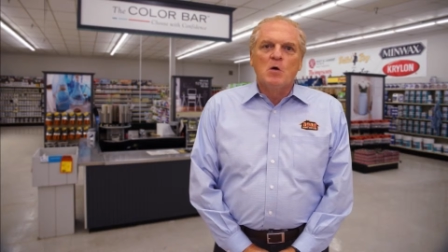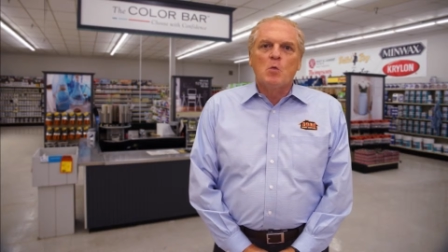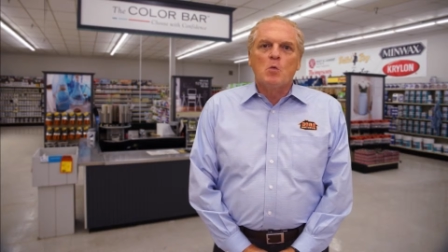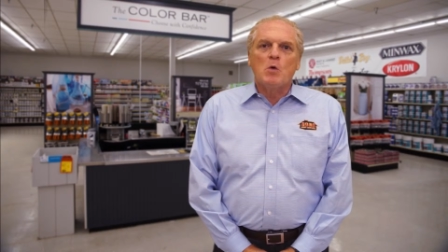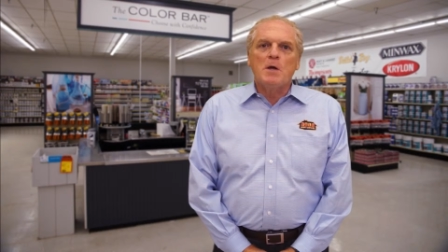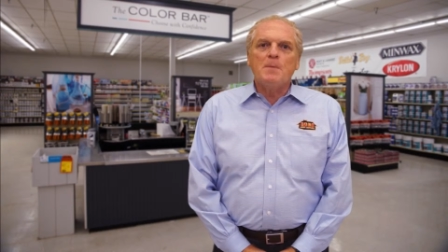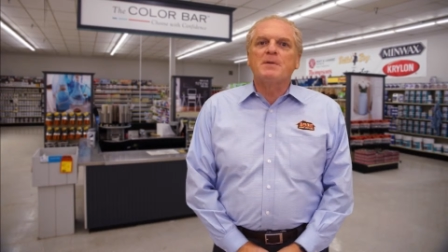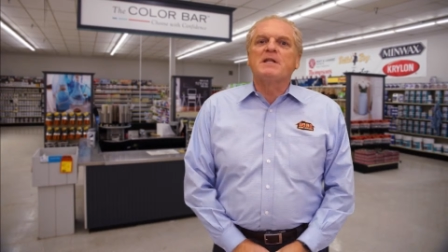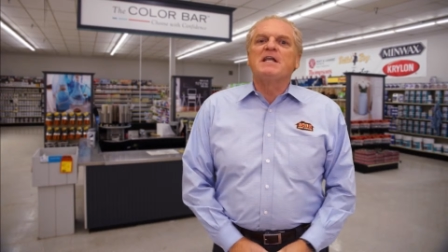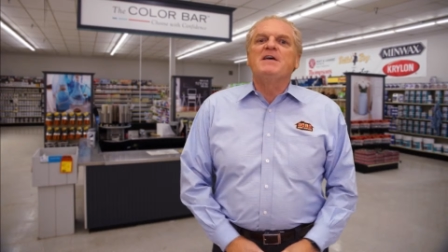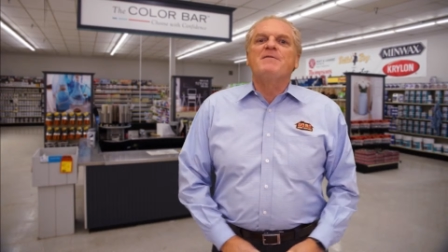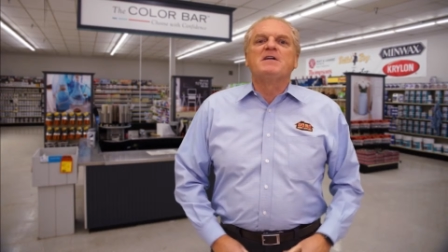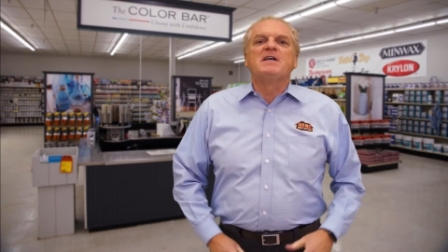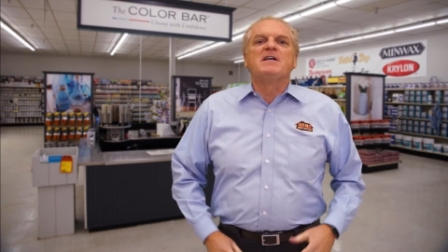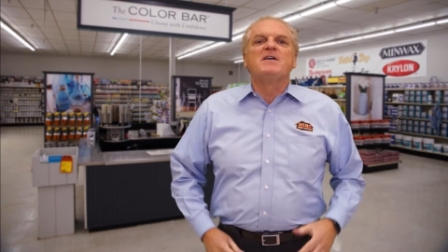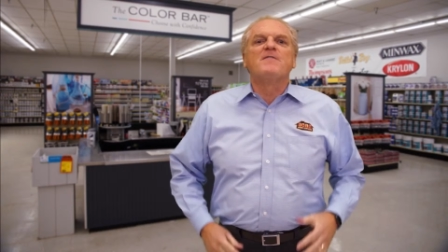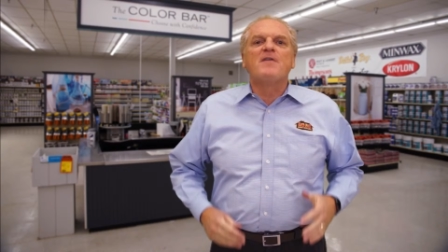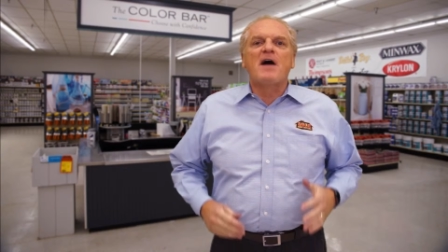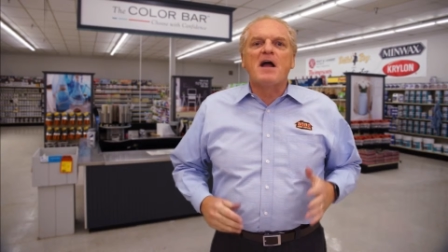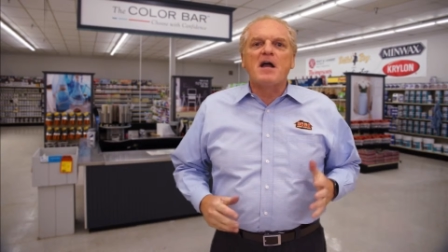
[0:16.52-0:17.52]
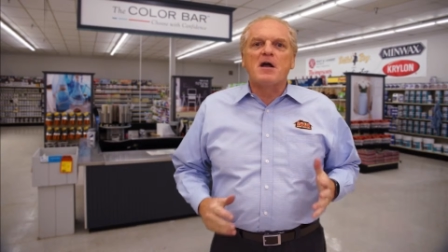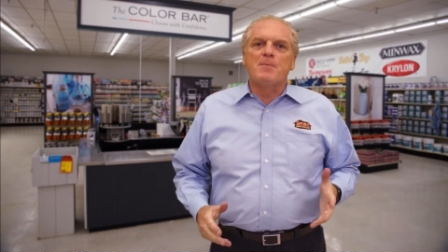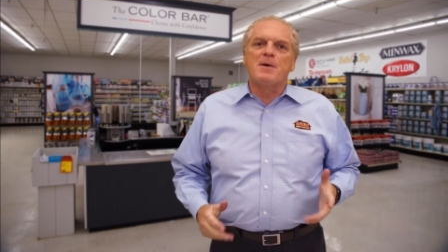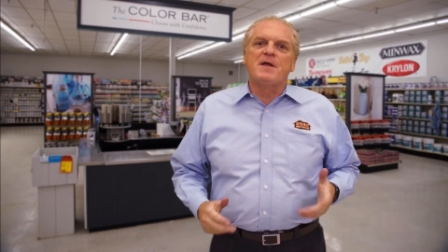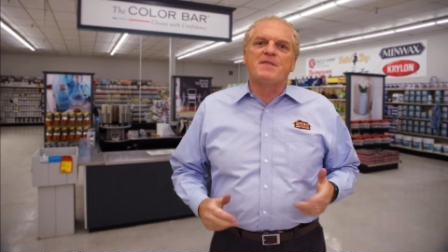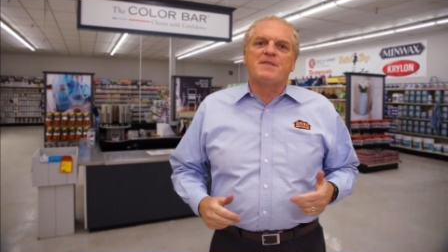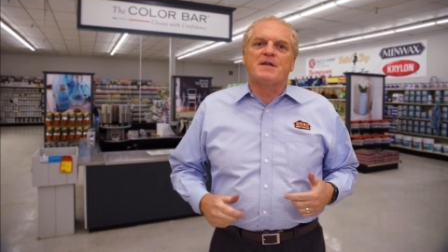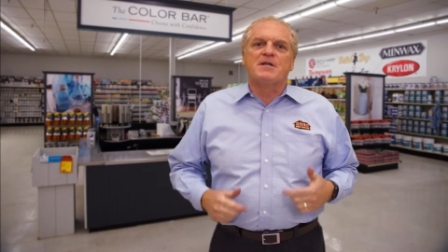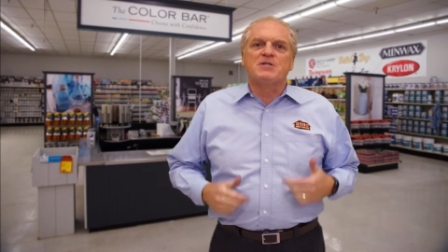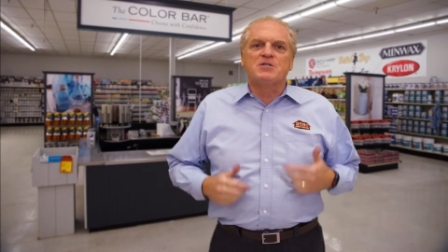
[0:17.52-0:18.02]
We believe in an
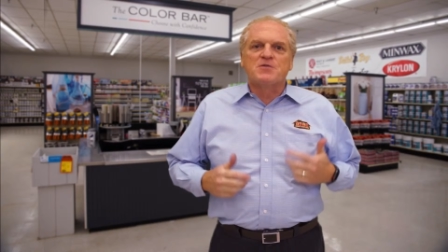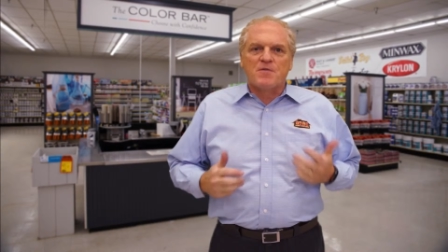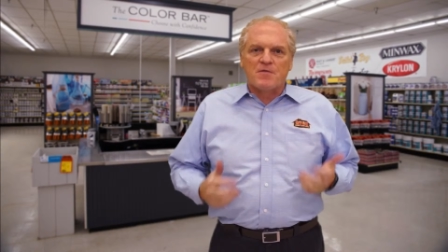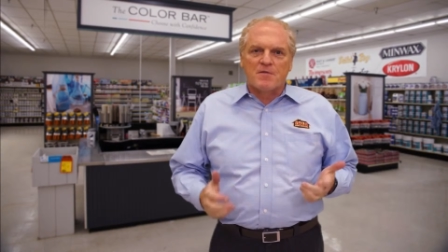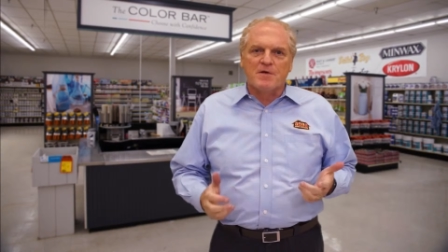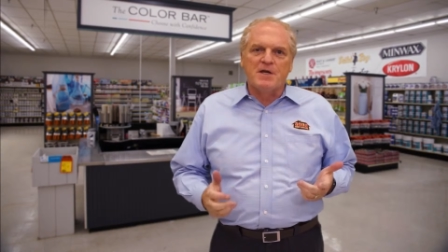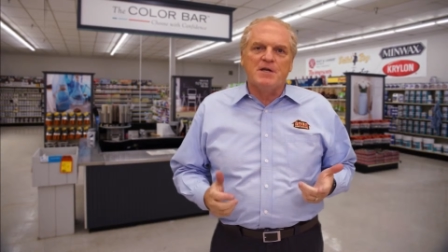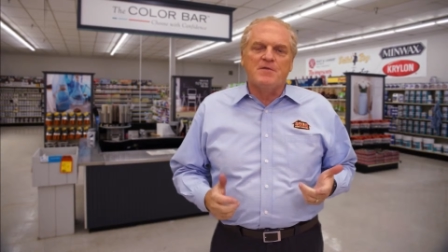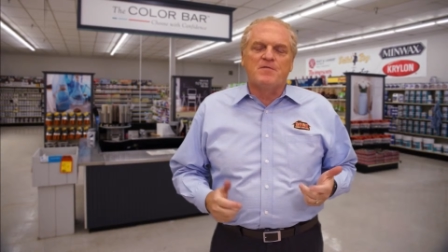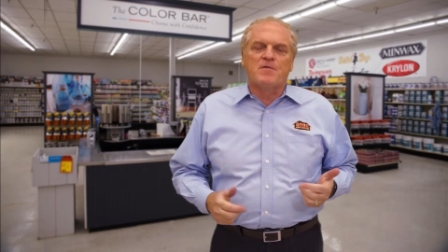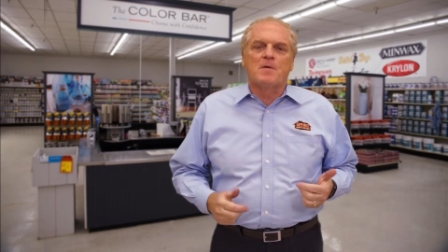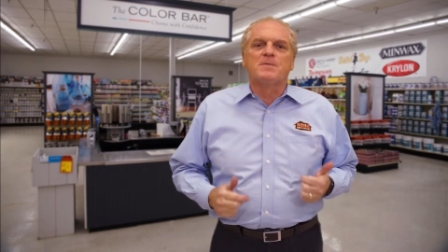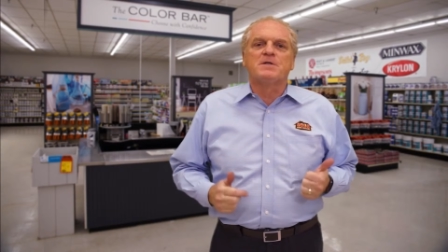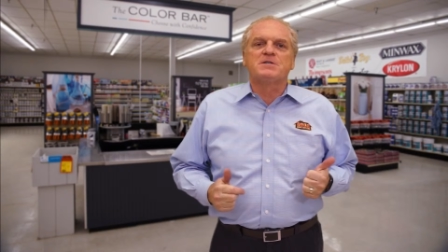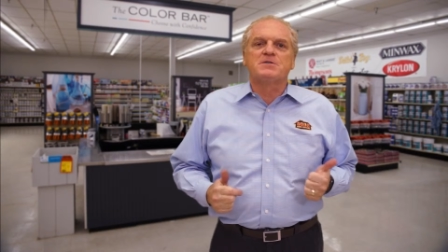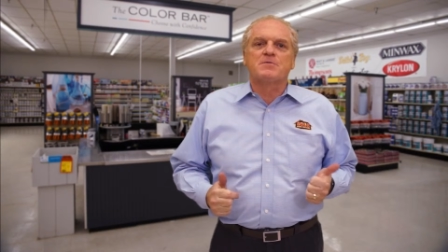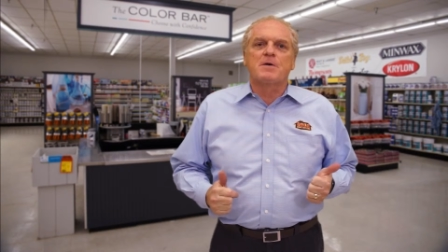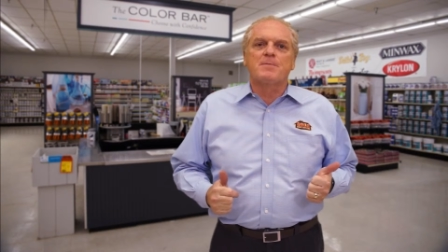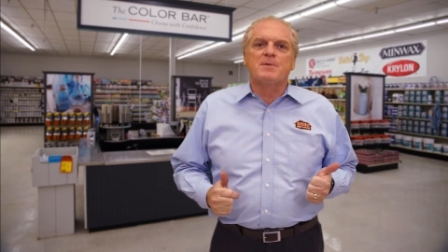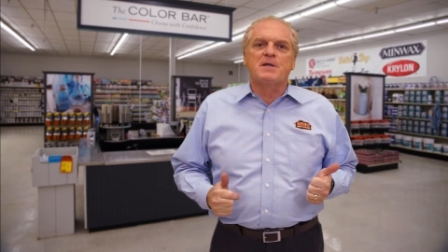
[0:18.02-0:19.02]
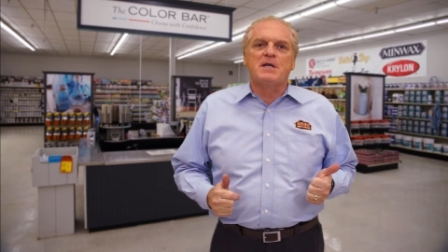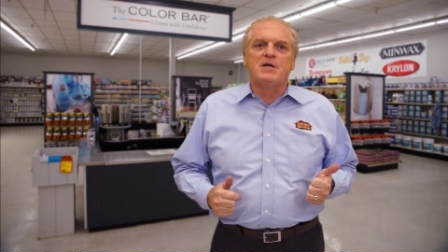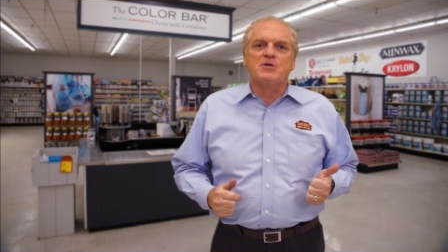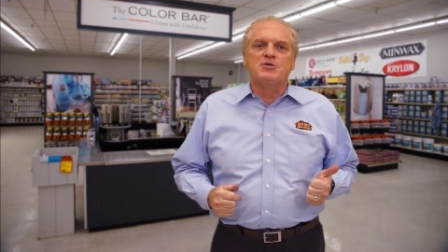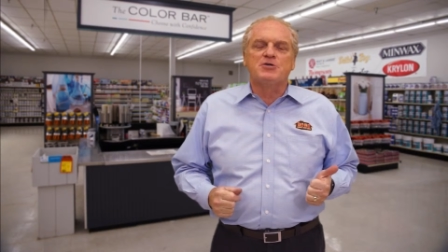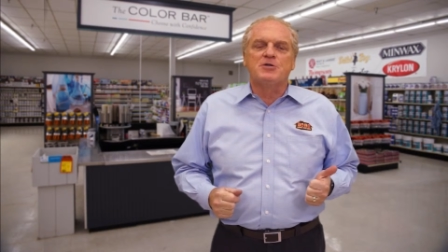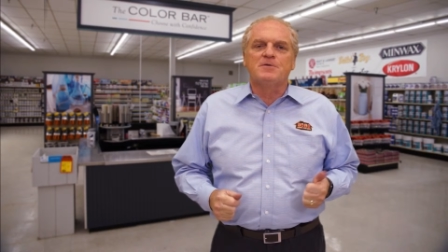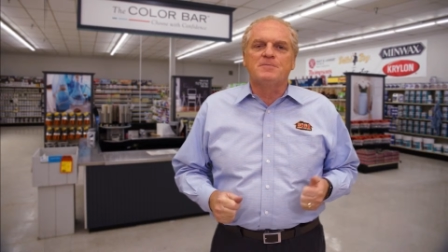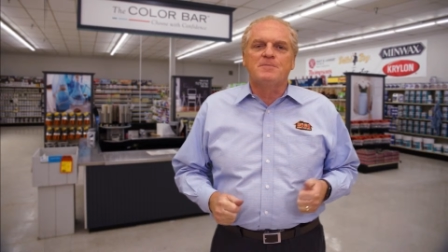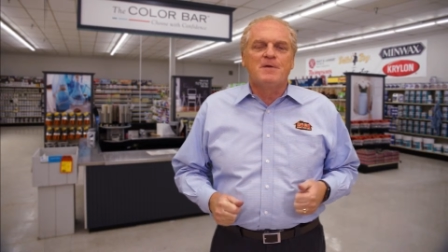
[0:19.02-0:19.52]
environment that is free from
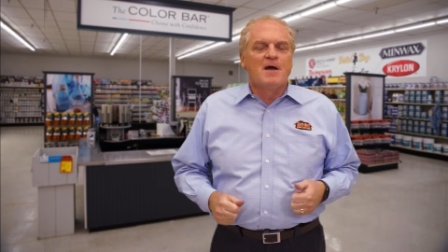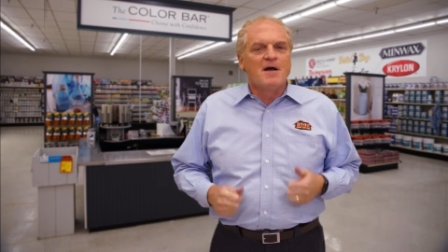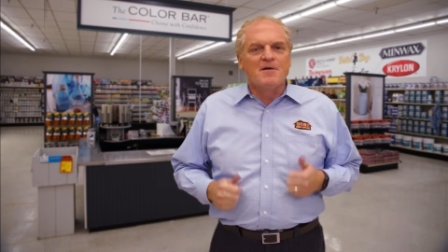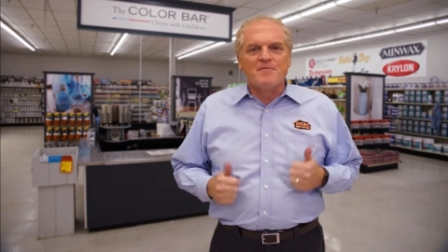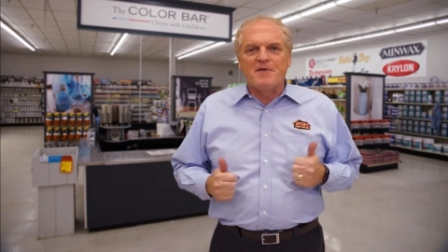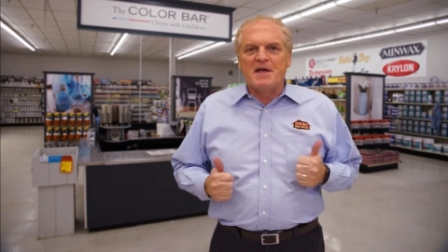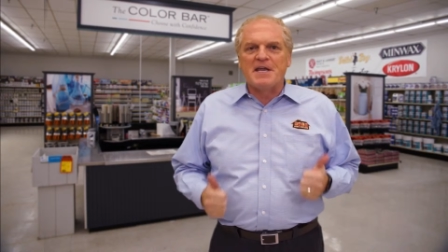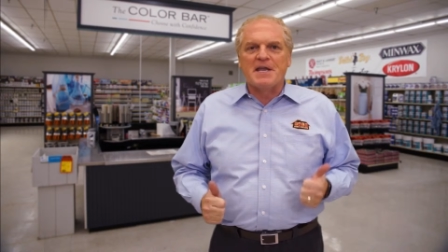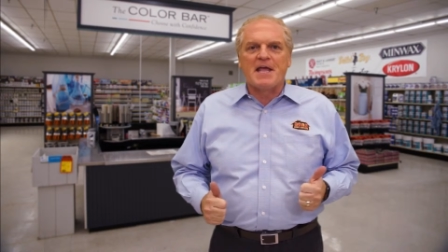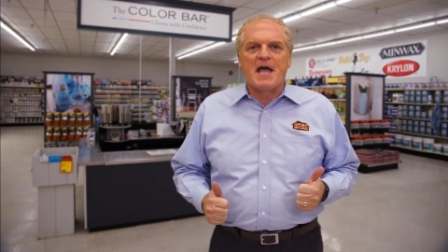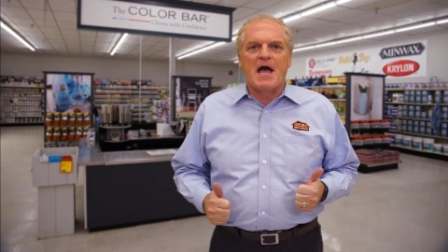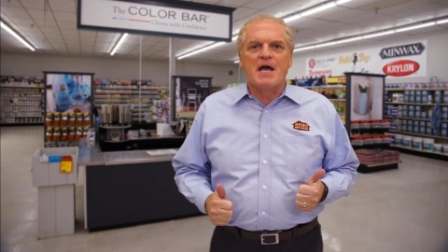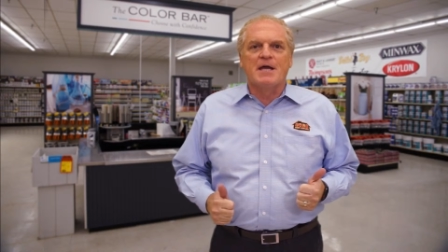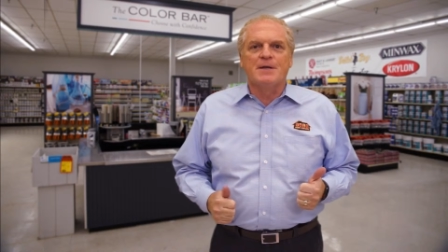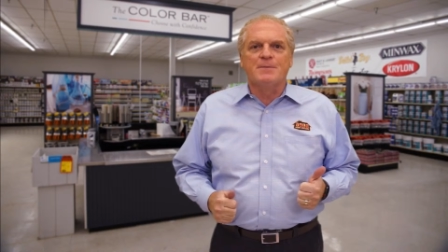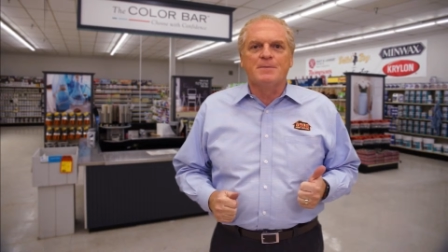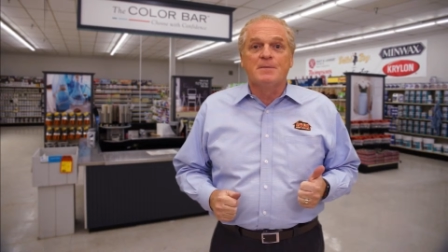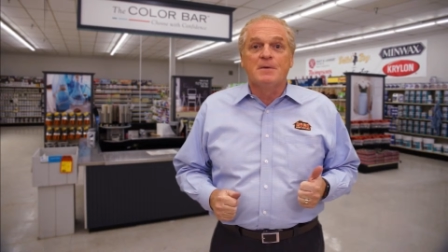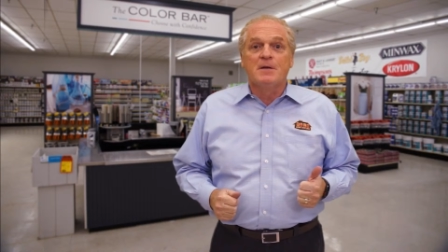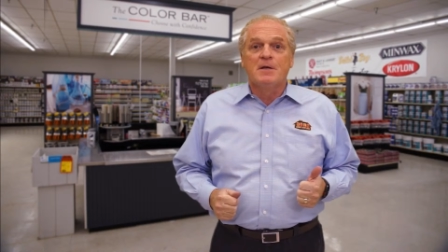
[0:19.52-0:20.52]
discrimination of any kind,